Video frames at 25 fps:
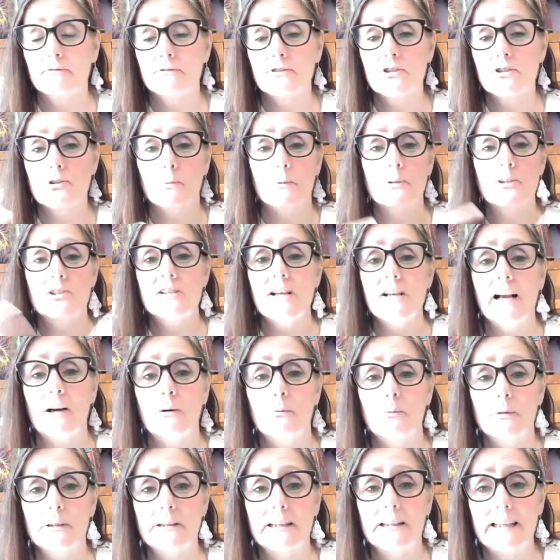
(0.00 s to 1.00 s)
So we just hung
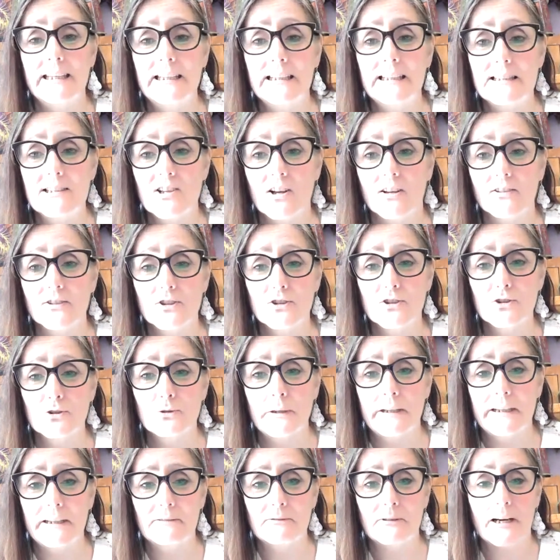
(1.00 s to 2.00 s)
out with the kids on the
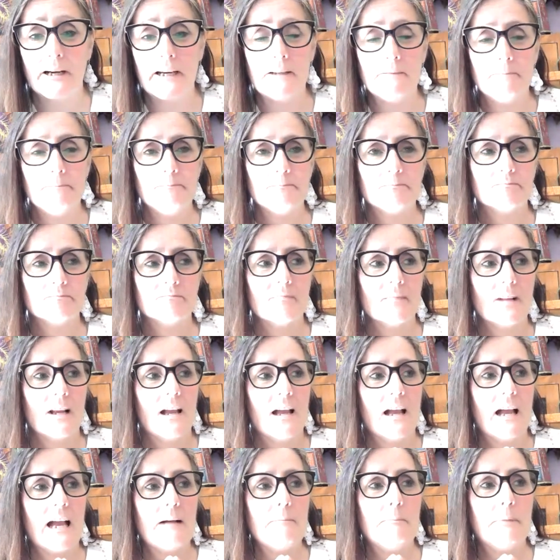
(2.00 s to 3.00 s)
street, right?
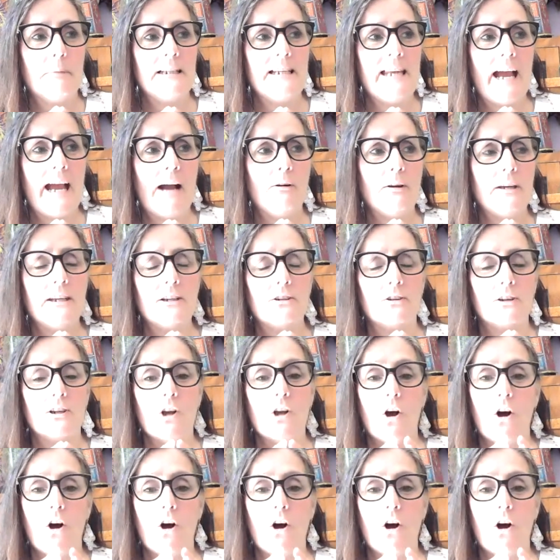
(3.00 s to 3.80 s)
But now here in